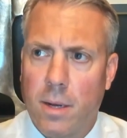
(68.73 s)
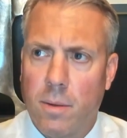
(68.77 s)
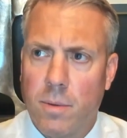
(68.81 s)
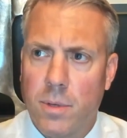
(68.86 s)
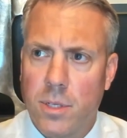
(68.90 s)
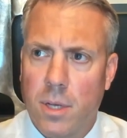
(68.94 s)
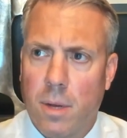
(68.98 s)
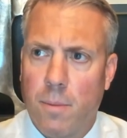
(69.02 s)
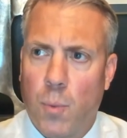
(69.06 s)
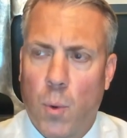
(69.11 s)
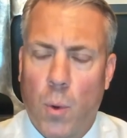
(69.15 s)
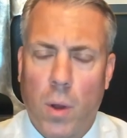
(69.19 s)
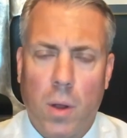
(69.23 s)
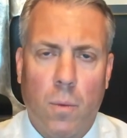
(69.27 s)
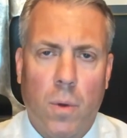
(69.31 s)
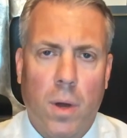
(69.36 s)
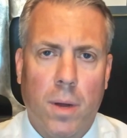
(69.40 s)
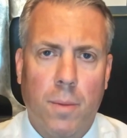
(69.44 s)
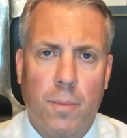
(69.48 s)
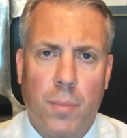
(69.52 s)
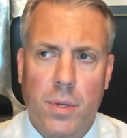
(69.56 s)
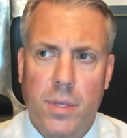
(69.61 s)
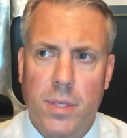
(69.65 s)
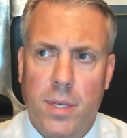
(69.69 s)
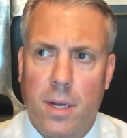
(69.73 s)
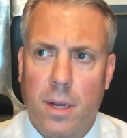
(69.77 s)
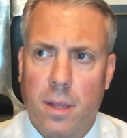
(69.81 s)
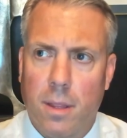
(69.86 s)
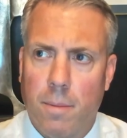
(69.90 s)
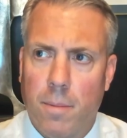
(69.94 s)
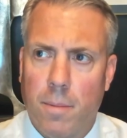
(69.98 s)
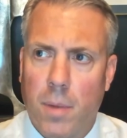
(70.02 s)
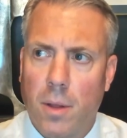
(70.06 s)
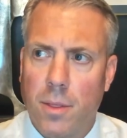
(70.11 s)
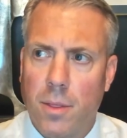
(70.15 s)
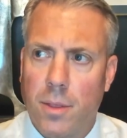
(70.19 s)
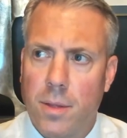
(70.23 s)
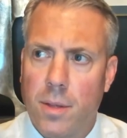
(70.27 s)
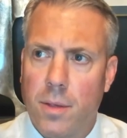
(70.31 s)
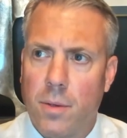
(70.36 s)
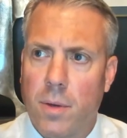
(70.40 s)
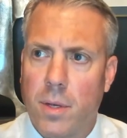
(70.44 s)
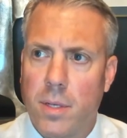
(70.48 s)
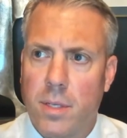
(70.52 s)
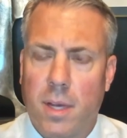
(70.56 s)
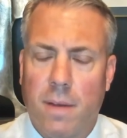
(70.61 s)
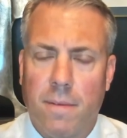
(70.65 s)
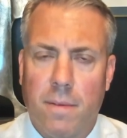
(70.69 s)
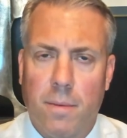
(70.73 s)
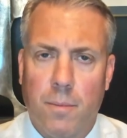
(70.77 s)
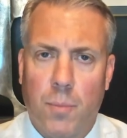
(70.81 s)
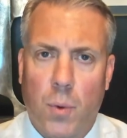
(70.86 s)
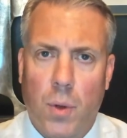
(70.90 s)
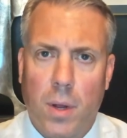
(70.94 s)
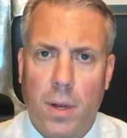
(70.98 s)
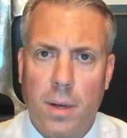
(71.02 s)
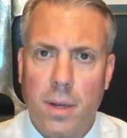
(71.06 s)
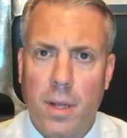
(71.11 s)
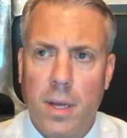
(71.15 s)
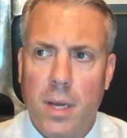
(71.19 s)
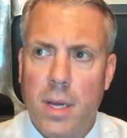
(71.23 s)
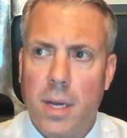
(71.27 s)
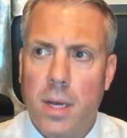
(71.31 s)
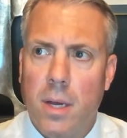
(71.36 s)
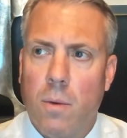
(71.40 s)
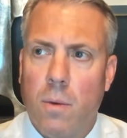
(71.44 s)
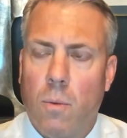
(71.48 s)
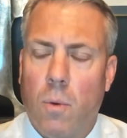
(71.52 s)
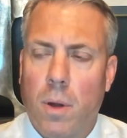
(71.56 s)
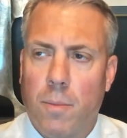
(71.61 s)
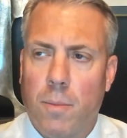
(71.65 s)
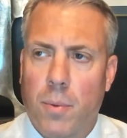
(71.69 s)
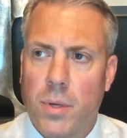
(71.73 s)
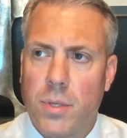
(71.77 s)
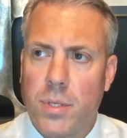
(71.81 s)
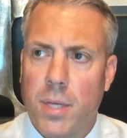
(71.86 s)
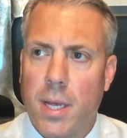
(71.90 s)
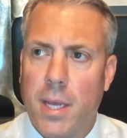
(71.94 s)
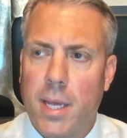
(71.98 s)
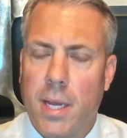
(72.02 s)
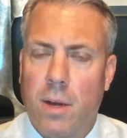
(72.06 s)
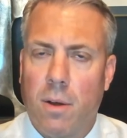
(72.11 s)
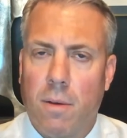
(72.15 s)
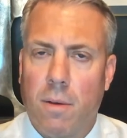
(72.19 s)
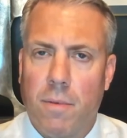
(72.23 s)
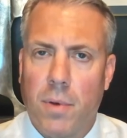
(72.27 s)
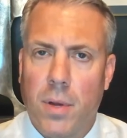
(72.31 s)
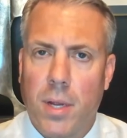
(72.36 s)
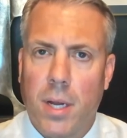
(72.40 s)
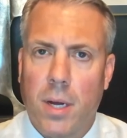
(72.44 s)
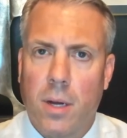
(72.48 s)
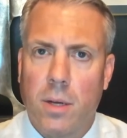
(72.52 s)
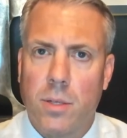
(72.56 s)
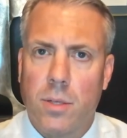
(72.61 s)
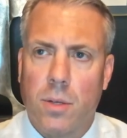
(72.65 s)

It was up 0.1% on the month to a 7.1% year over year.